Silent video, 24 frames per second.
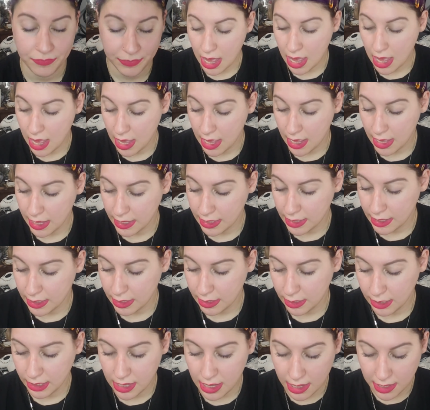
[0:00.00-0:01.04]
I
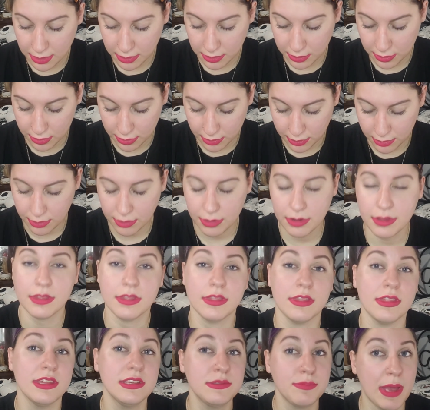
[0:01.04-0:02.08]
got her
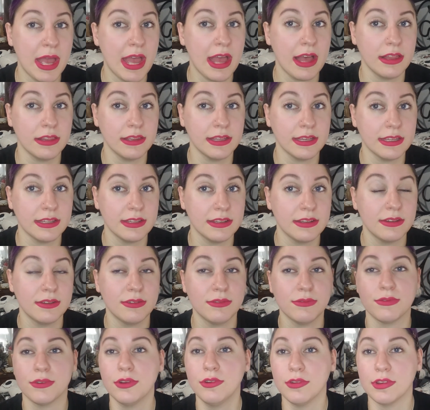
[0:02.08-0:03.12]
this palette
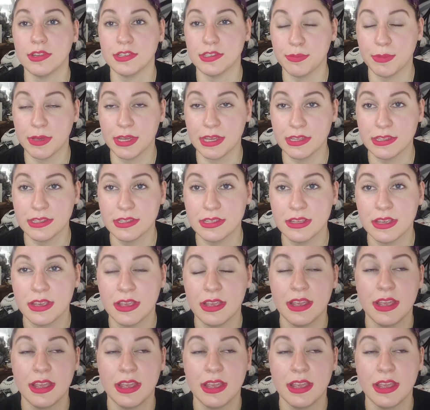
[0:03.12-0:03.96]
for Christmas.